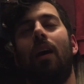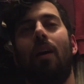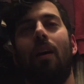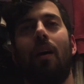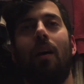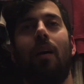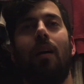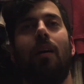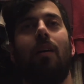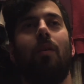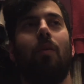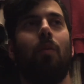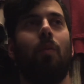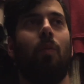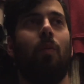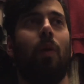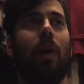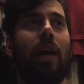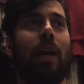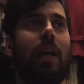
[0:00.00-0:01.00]

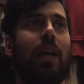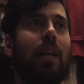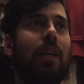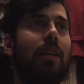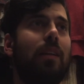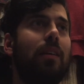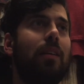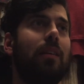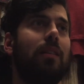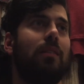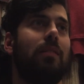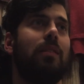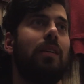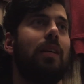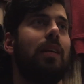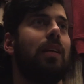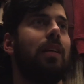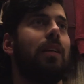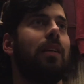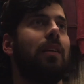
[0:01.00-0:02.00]
When
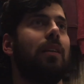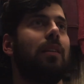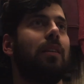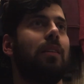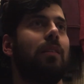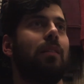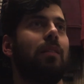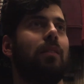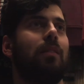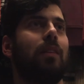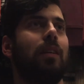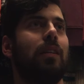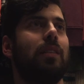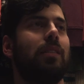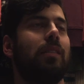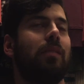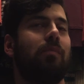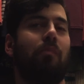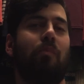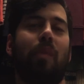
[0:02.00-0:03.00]
did
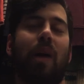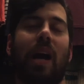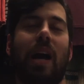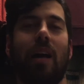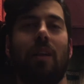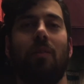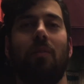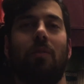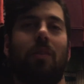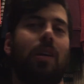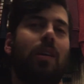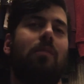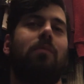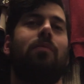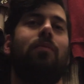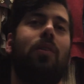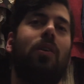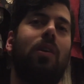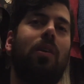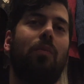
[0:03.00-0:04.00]
this battle get
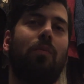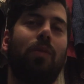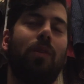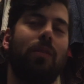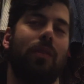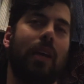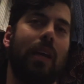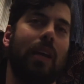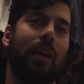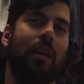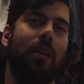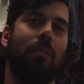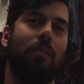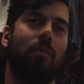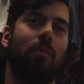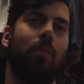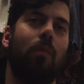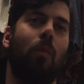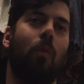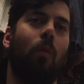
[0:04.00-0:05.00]
fought where they
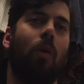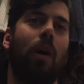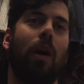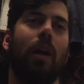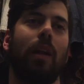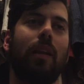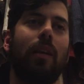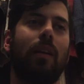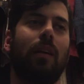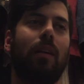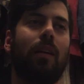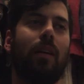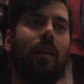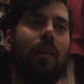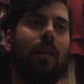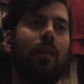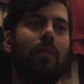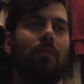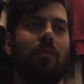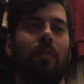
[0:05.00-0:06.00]
won
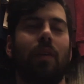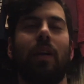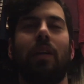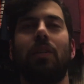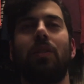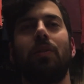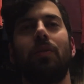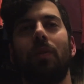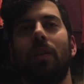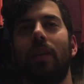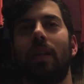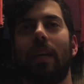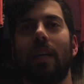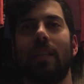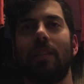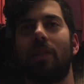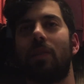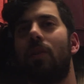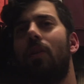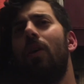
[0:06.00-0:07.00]
a victory
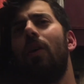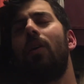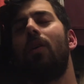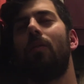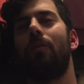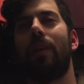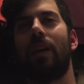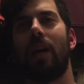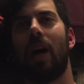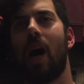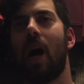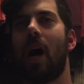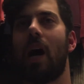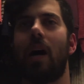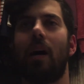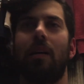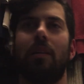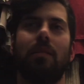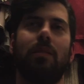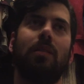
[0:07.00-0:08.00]
against all the
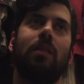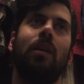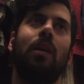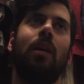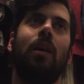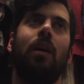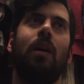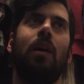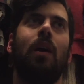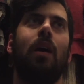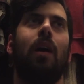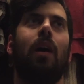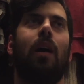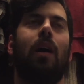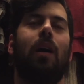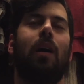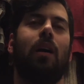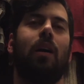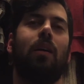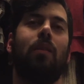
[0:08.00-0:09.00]
odds?
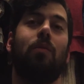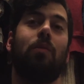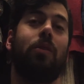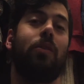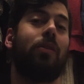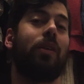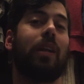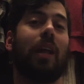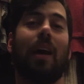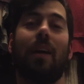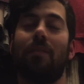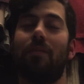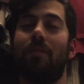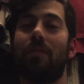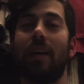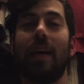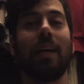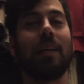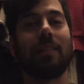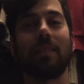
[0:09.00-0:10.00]
You could have
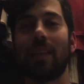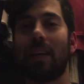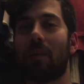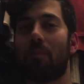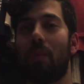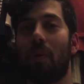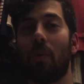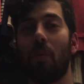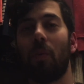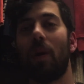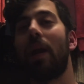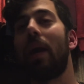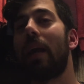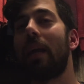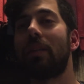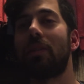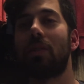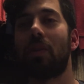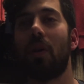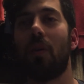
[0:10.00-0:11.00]
things like
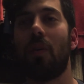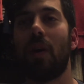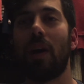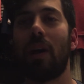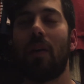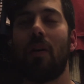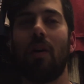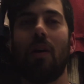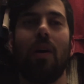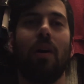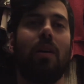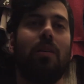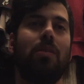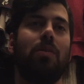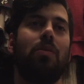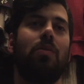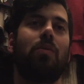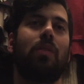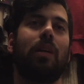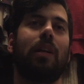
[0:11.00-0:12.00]
parades going
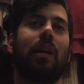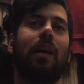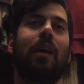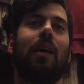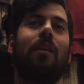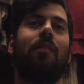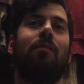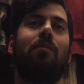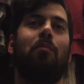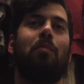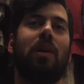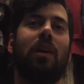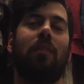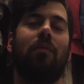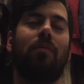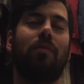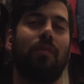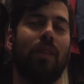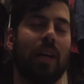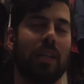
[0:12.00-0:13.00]
on. You can have
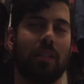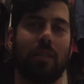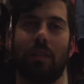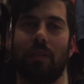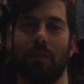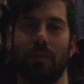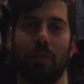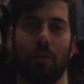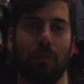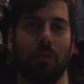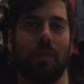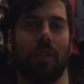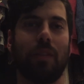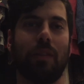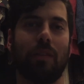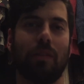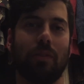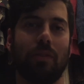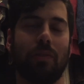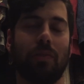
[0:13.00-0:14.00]
big festivals
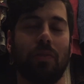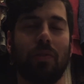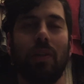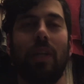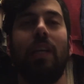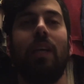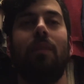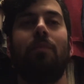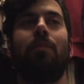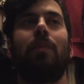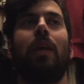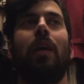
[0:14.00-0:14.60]
in the street.